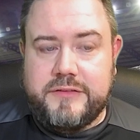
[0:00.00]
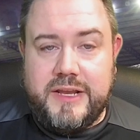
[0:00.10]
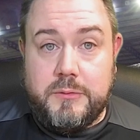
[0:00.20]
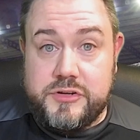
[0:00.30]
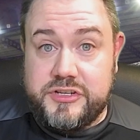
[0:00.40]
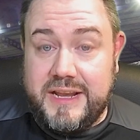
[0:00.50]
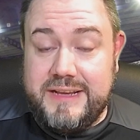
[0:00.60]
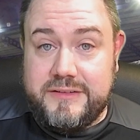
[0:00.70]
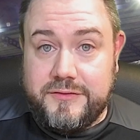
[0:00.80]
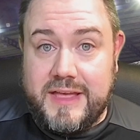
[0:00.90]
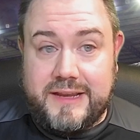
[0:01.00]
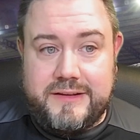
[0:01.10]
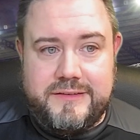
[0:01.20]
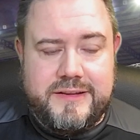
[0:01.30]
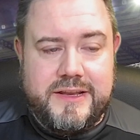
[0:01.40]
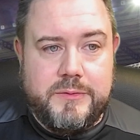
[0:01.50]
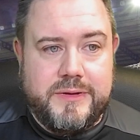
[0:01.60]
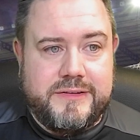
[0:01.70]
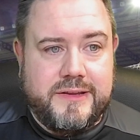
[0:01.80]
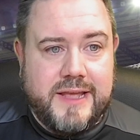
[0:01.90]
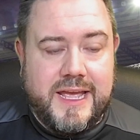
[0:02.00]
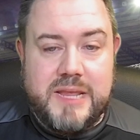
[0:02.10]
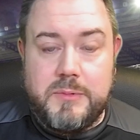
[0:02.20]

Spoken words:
and there were shades of that continuing today.